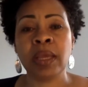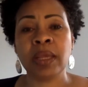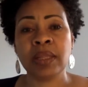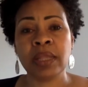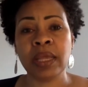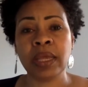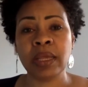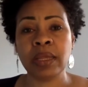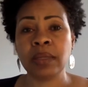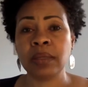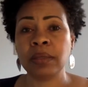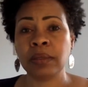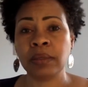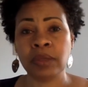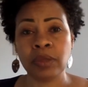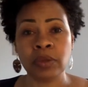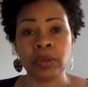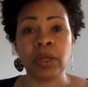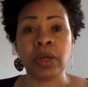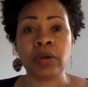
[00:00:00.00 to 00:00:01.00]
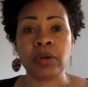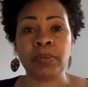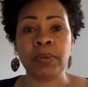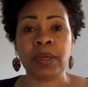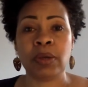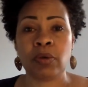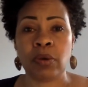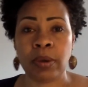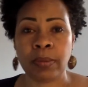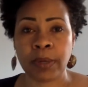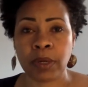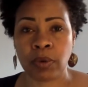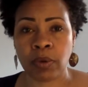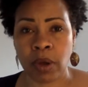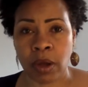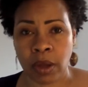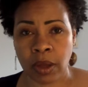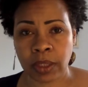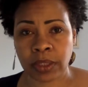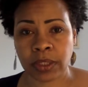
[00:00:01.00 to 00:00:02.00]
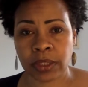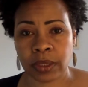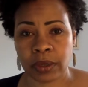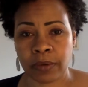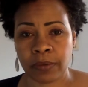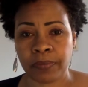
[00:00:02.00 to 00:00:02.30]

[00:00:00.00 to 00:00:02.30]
then you learn to be criminal also.